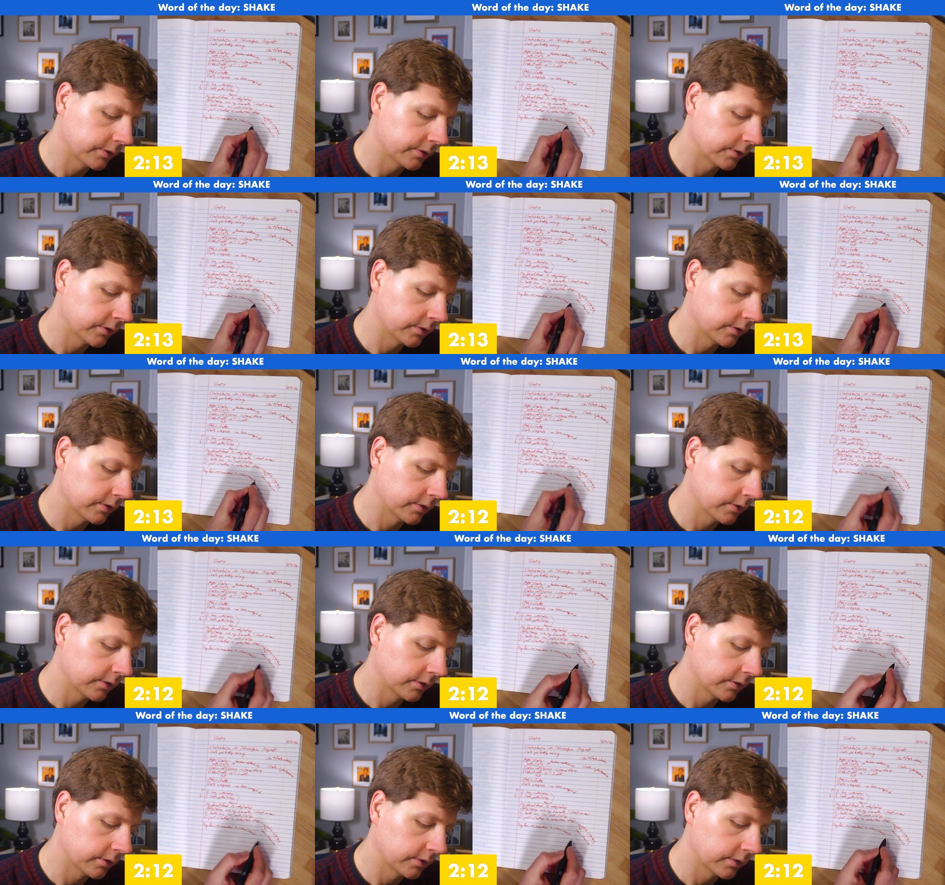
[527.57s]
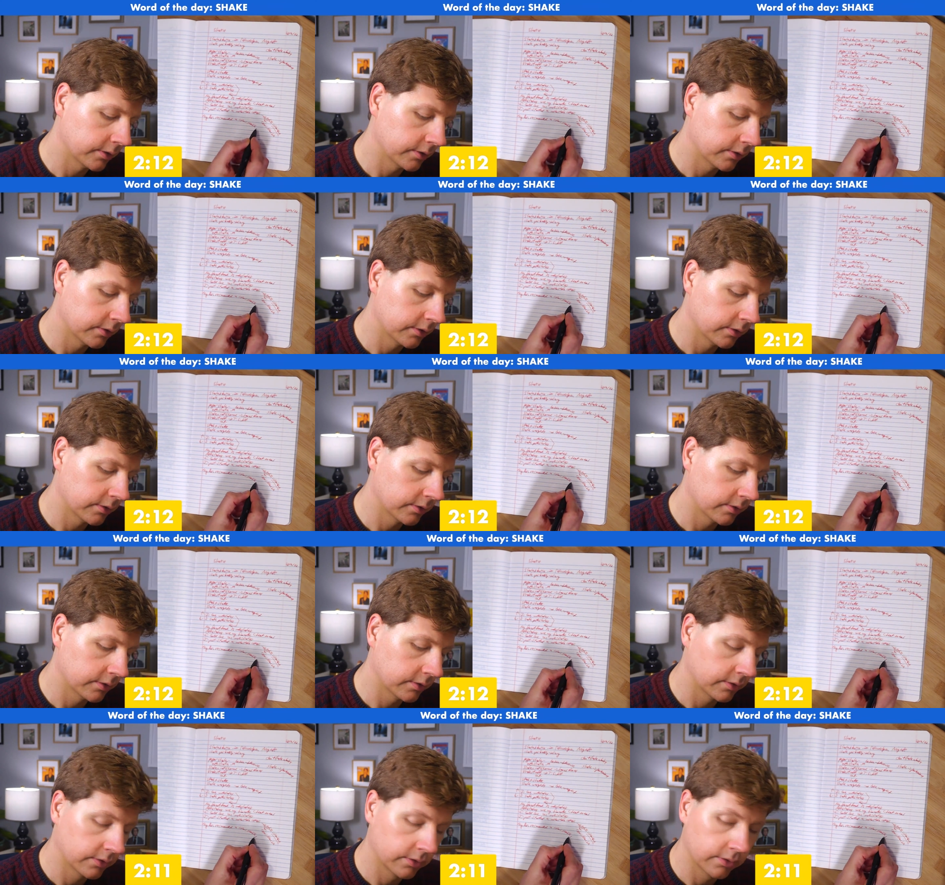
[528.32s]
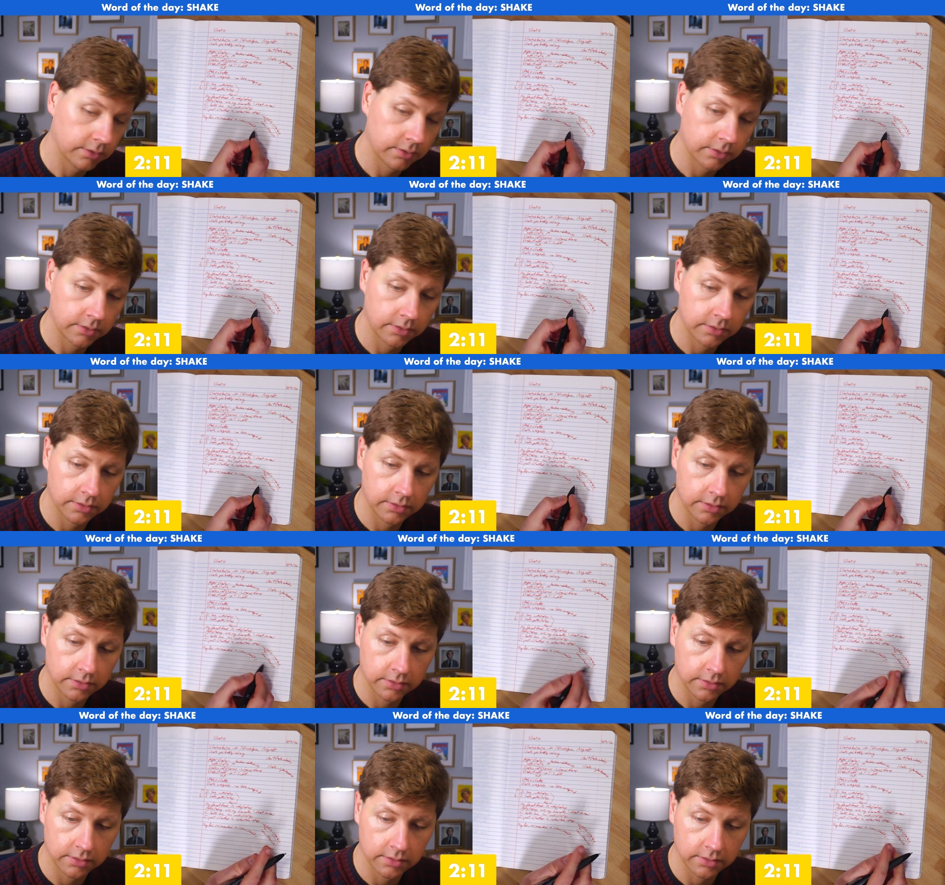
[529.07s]

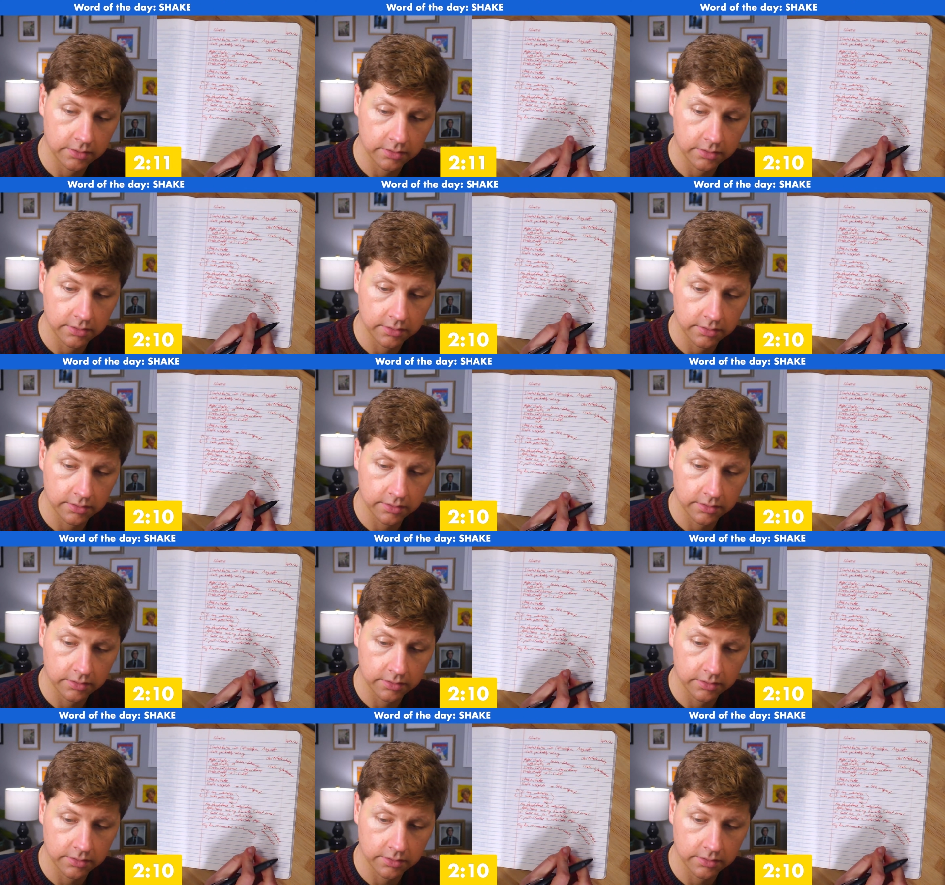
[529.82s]
(no one is talking)